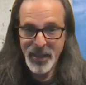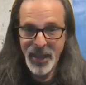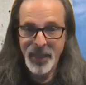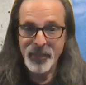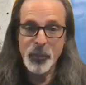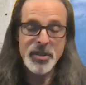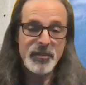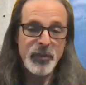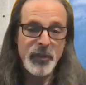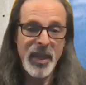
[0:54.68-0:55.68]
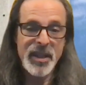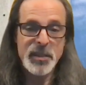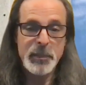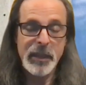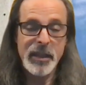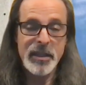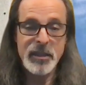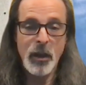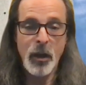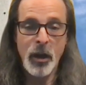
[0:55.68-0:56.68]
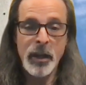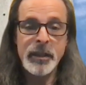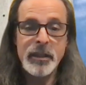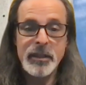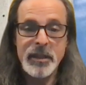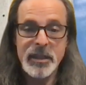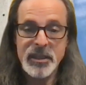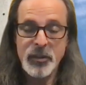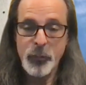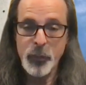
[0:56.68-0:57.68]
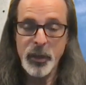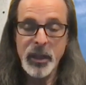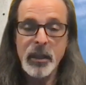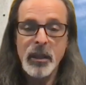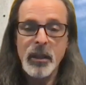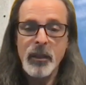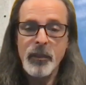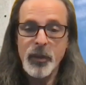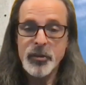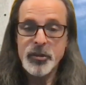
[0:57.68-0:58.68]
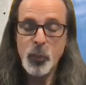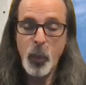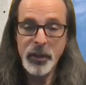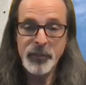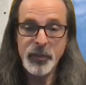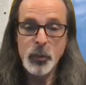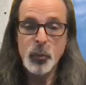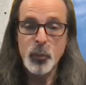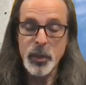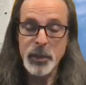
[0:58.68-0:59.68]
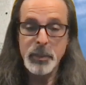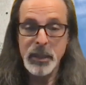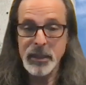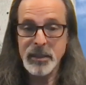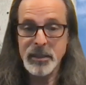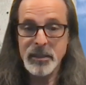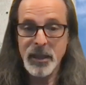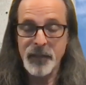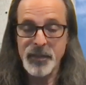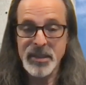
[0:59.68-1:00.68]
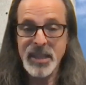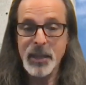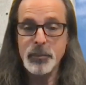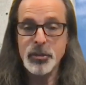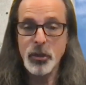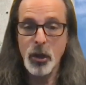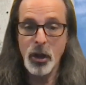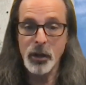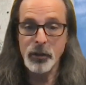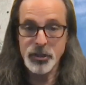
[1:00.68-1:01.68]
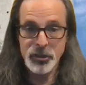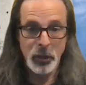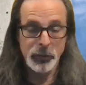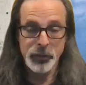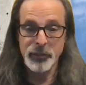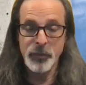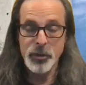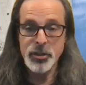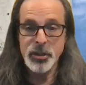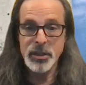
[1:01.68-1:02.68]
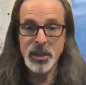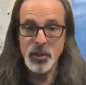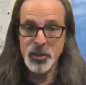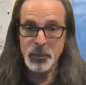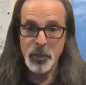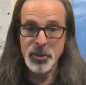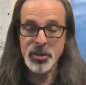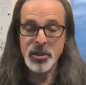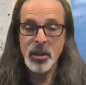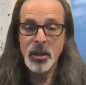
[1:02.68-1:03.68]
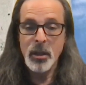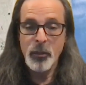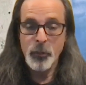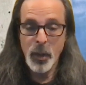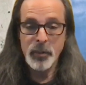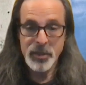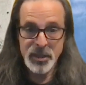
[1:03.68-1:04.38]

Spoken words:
And the reason for that is because on disc three, there's quite a few repeats of the same song, just alternate versions interspersed throughout